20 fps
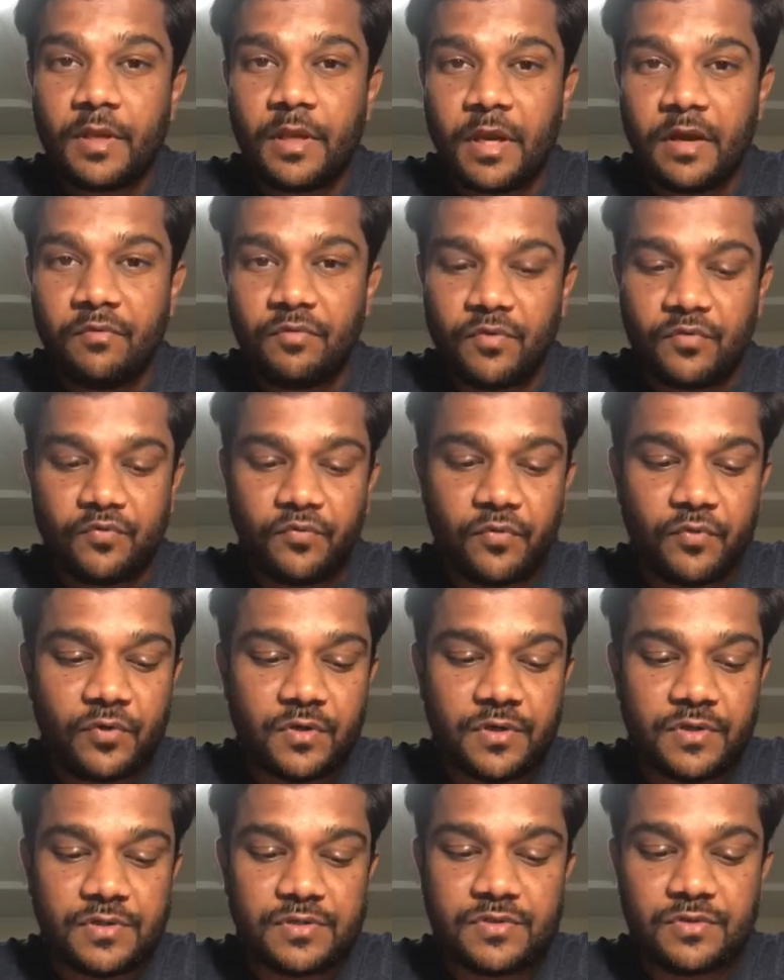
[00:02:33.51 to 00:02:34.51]
I would
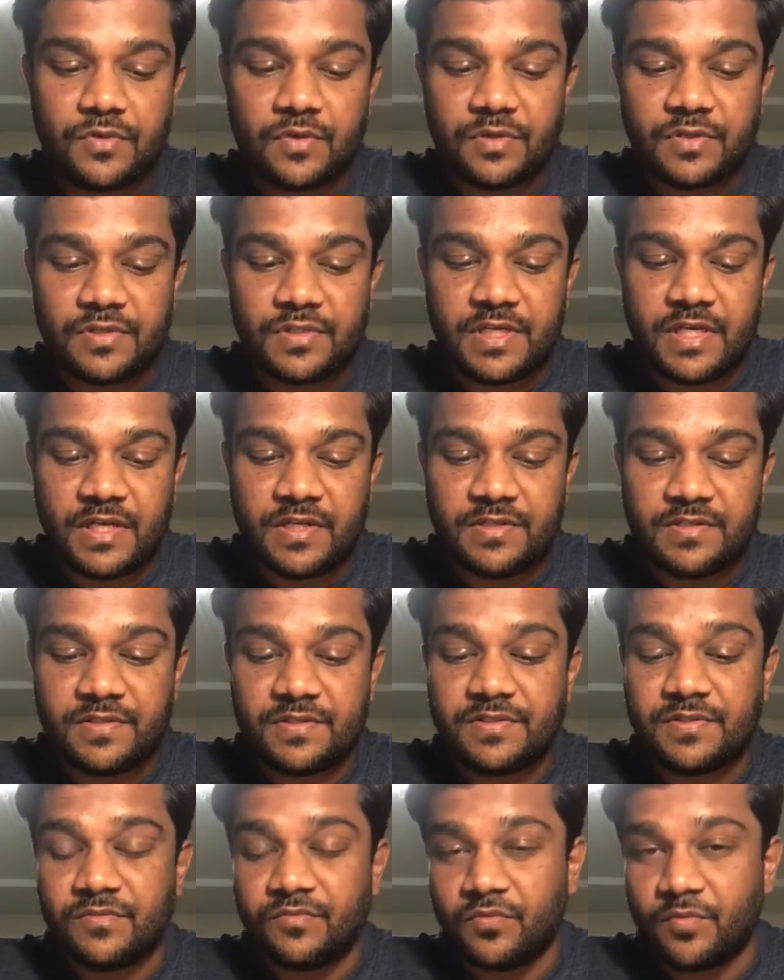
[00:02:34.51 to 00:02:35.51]
focus on
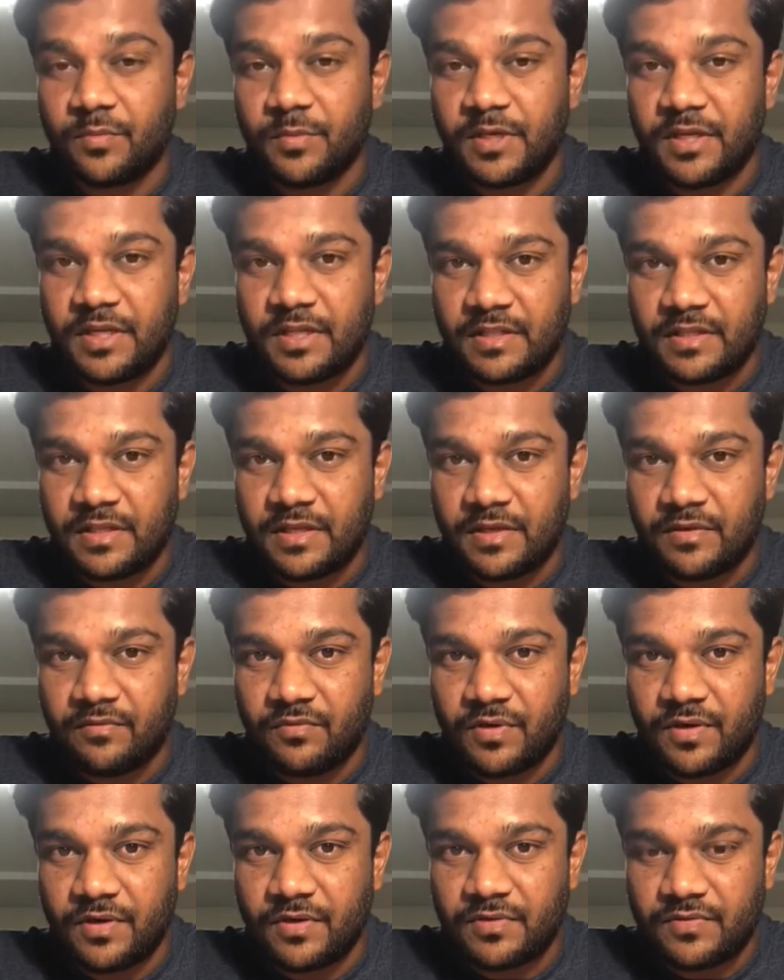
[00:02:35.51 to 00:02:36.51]
challenges the women healthcare
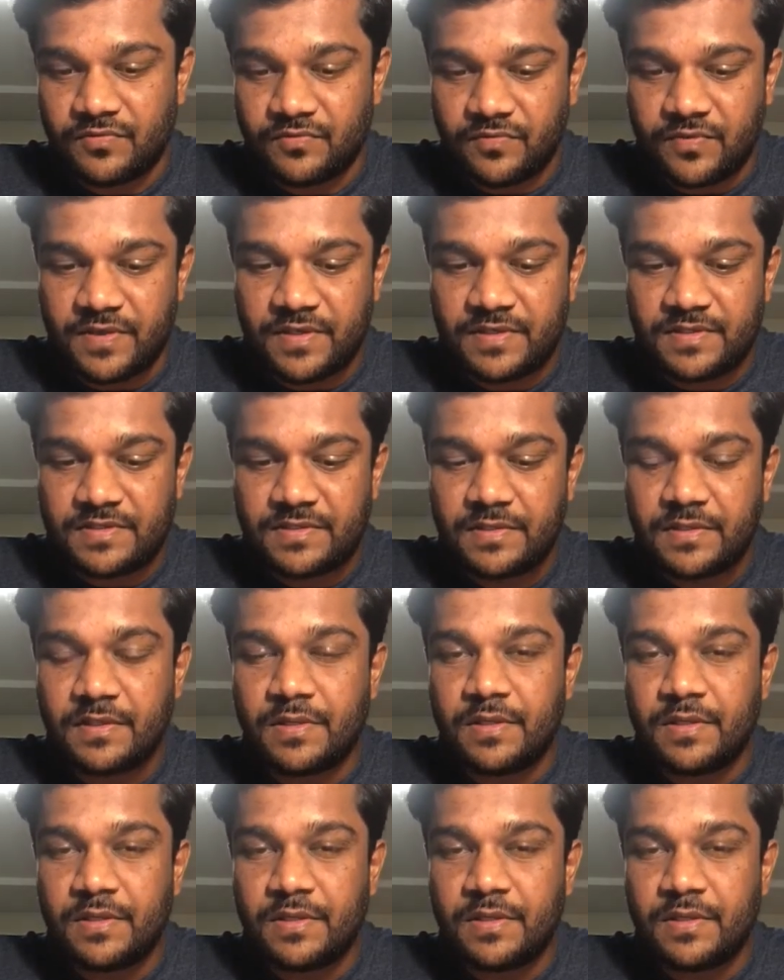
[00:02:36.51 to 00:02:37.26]
workers face,